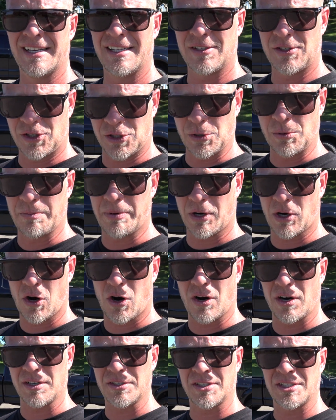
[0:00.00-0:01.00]

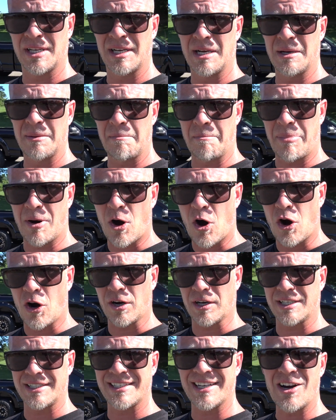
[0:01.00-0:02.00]
supercars
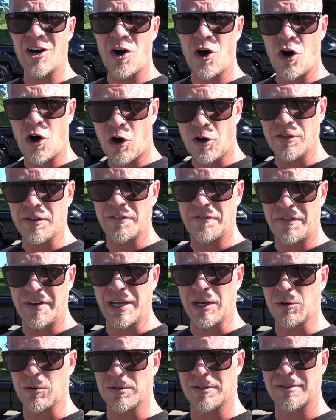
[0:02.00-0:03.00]
parked on the
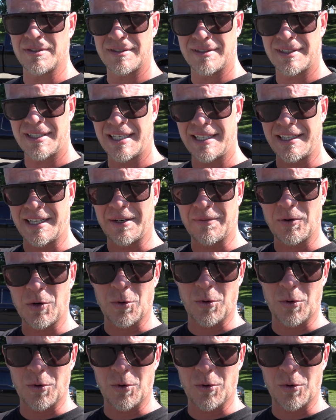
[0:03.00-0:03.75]
field, and then of